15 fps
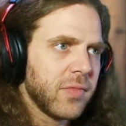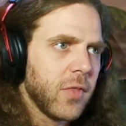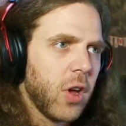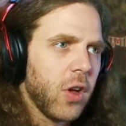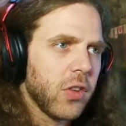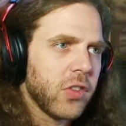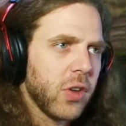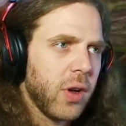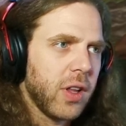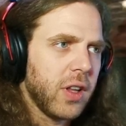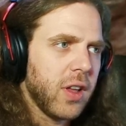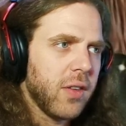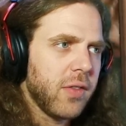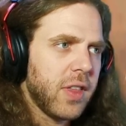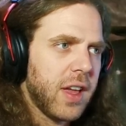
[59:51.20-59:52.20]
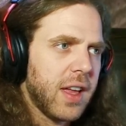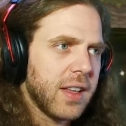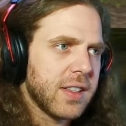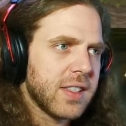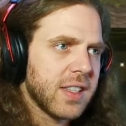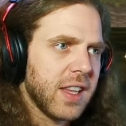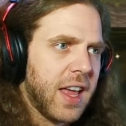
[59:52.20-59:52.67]
Also, I love that
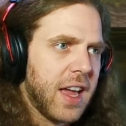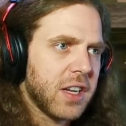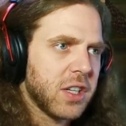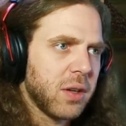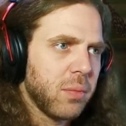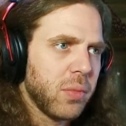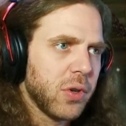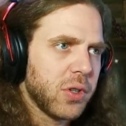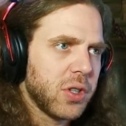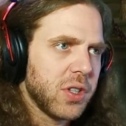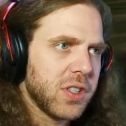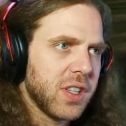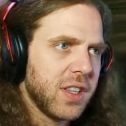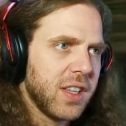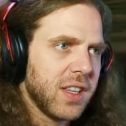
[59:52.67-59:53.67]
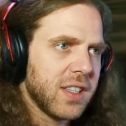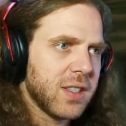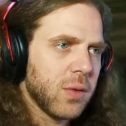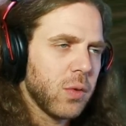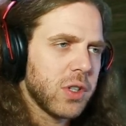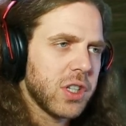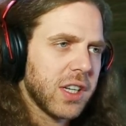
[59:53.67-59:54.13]
slashing bushes in this,
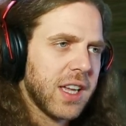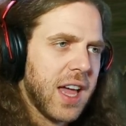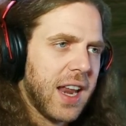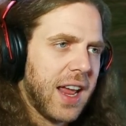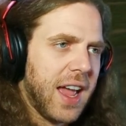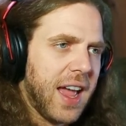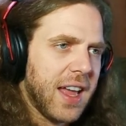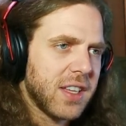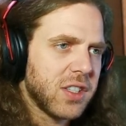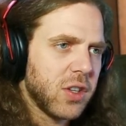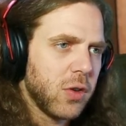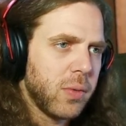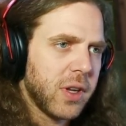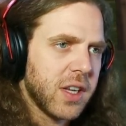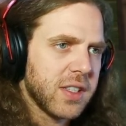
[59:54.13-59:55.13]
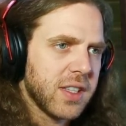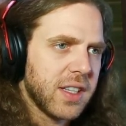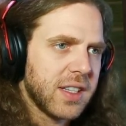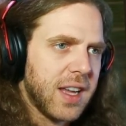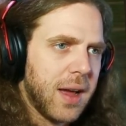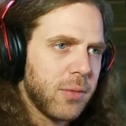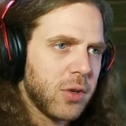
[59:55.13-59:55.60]
which it kind of has to because of the
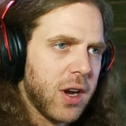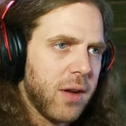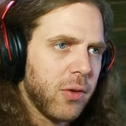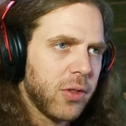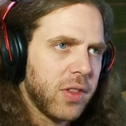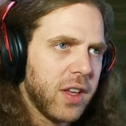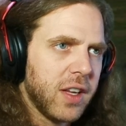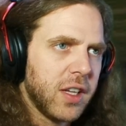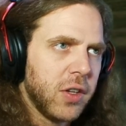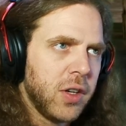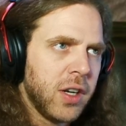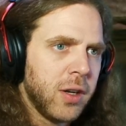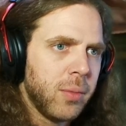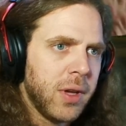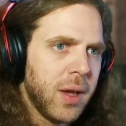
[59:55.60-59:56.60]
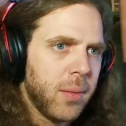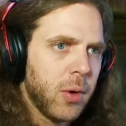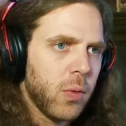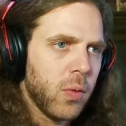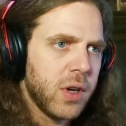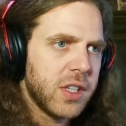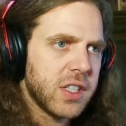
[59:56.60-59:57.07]
time travel thing. You need to be able to
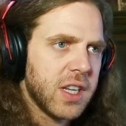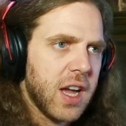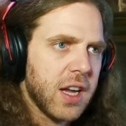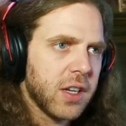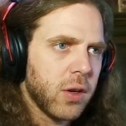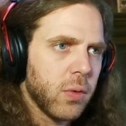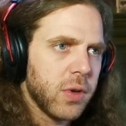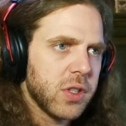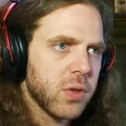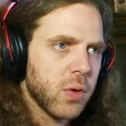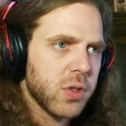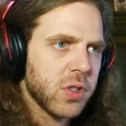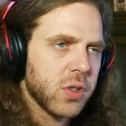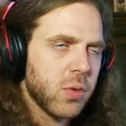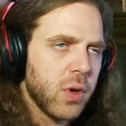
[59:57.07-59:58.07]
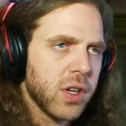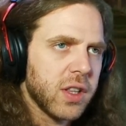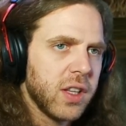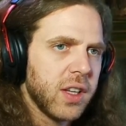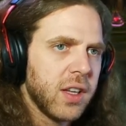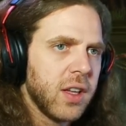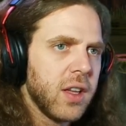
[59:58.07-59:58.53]
restock your resources
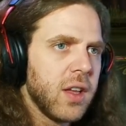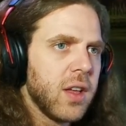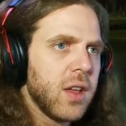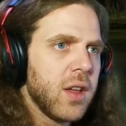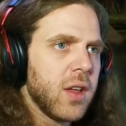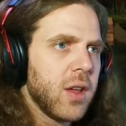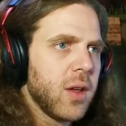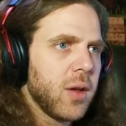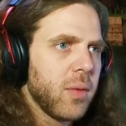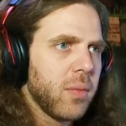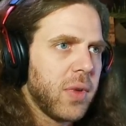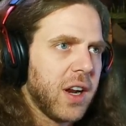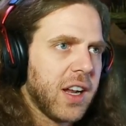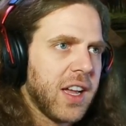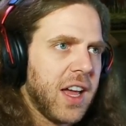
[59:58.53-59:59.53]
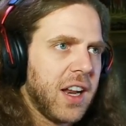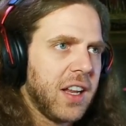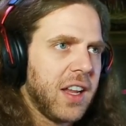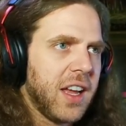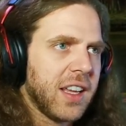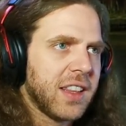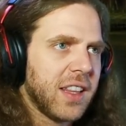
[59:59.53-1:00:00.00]
quickly. But I kind of
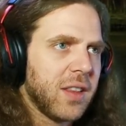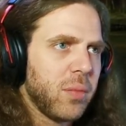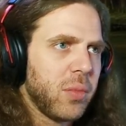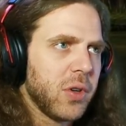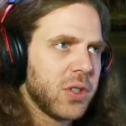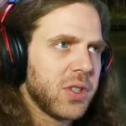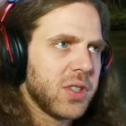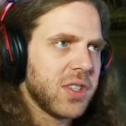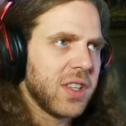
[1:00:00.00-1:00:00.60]
like that the bushes